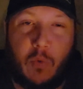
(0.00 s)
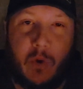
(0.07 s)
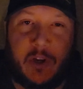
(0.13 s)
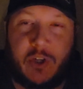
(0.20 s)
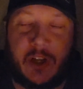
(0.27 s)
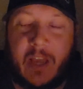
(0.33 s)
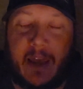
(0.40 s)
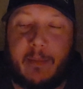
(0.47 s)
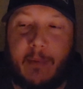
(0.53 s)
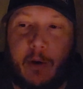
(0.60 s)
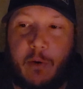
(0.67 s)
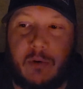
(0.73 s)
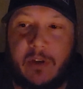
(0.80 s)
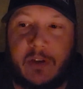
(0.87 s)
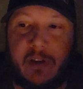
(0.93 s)
which came
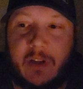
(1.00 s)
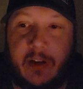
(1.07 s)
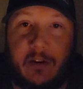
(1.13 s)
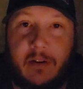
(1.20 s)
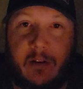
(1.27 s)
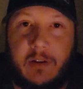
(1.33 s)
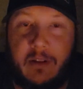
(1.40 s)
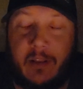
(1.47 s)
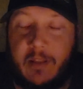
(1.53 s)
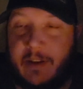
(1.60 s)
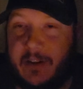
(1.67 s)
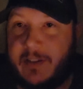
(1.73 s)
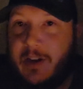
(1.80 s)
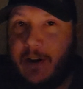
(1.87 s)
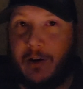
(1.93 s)
out in
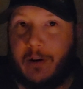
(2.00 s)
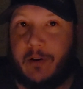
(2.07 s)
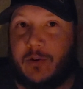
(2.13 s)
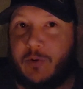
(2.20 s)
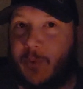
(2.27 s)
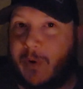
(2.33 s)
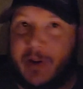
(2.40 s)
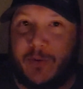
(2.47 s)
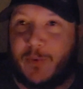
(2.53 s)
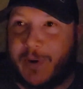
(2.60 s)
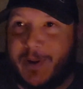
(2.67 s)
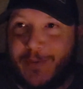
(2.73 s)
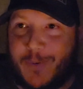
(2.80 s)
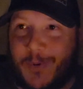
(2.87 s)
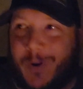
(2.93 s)
this year,
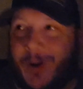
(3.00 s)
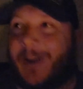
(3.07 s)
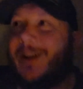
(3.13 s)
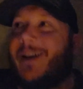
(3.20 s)
2024.